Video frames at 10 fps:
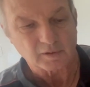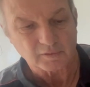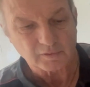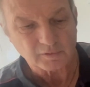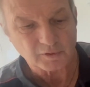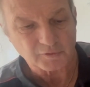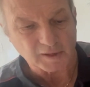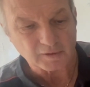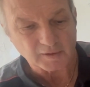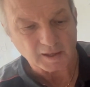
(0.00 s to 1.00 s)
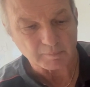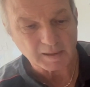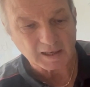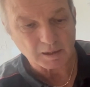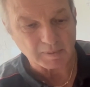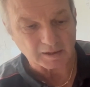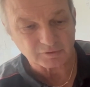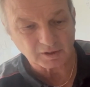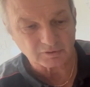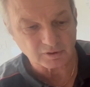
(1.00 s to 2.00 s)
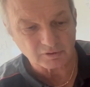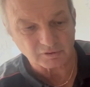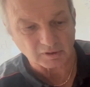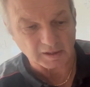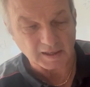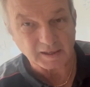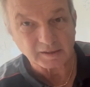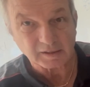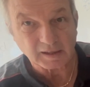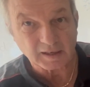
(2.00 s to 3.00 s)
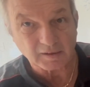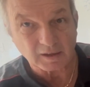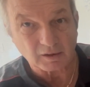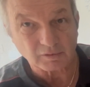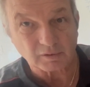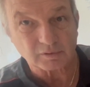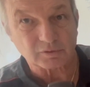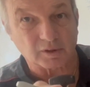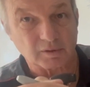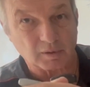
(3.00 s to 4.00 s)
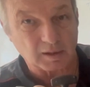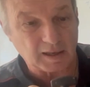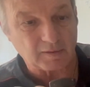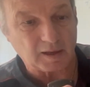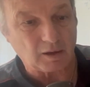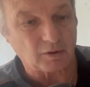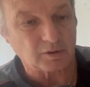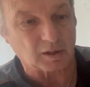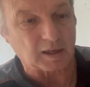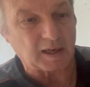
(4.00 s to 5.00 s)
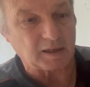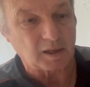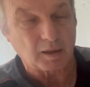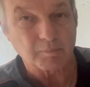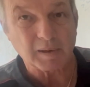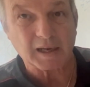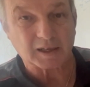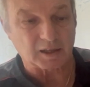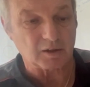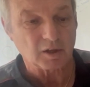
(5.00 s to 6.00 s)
the thing there. Mark about 6 inches of line, like that, on your line. Mark it